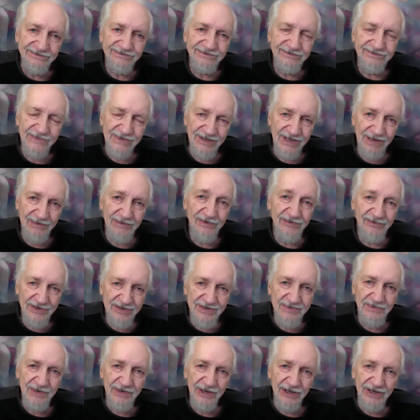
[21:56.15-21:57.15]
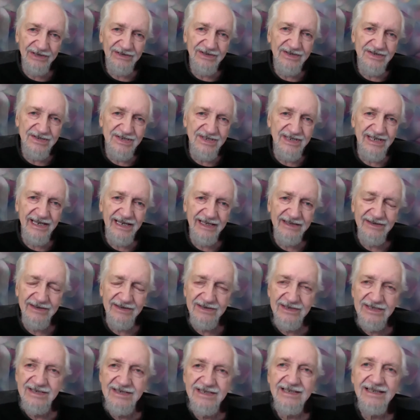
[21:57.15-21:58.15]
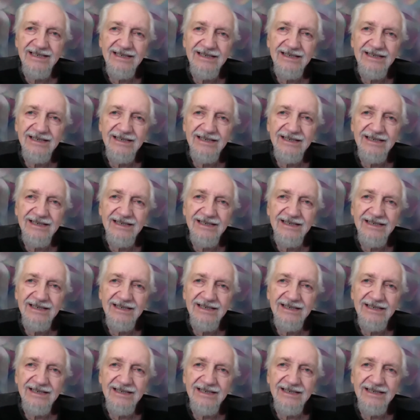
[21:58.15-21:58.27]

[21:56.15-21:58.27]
some of us may understand this,